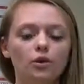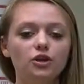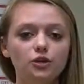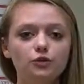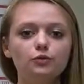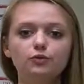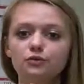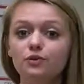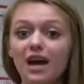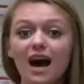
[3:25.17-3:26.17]
You do
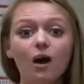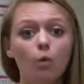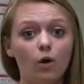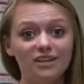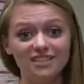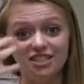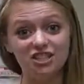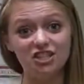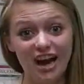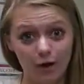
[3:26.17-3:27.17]
not want to
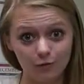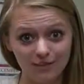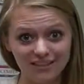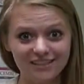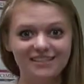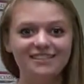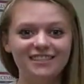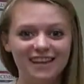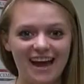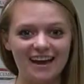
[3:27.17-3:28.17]
shout
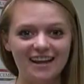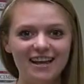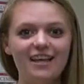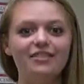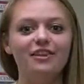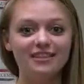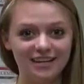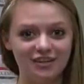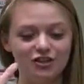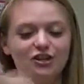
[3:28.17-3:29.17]
to get the
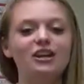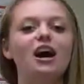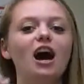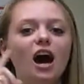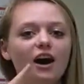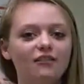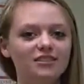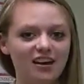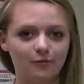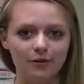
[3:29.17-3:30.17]
attention of a
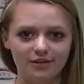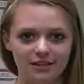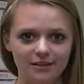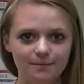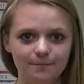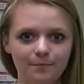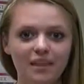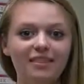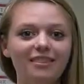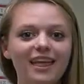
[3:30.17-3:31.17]
deaf person.
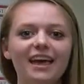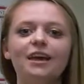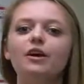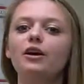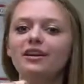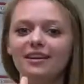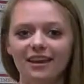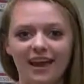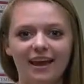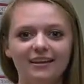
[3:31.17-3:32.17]
They
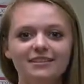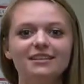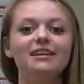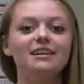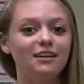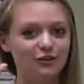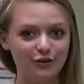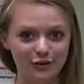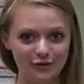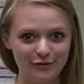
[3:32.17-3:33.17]
can't hear
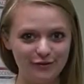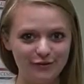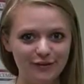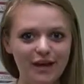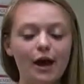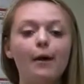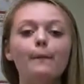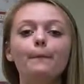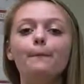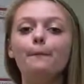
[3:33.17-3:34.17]
you.
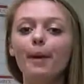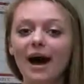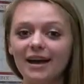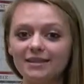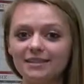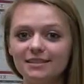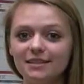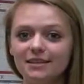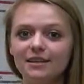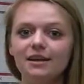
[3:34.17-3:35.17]
But
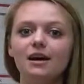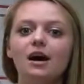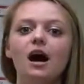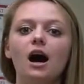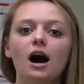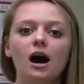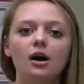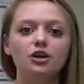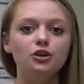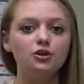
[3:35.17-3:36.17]

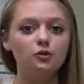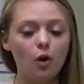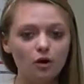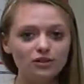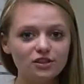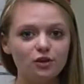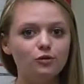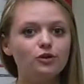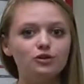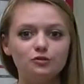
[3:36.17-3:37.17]
you
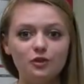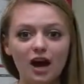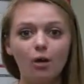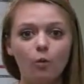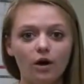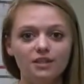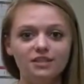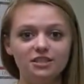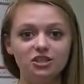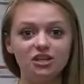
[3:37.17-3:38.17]
also do not want
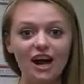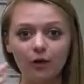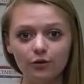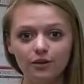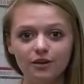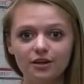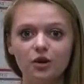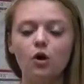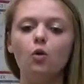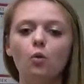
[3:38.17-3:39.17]
to shout
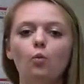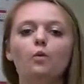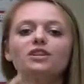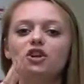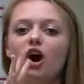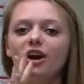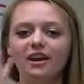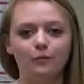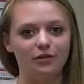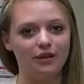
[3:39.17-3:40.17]
when
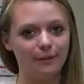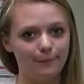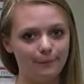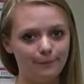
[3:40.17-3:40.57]
talking with them.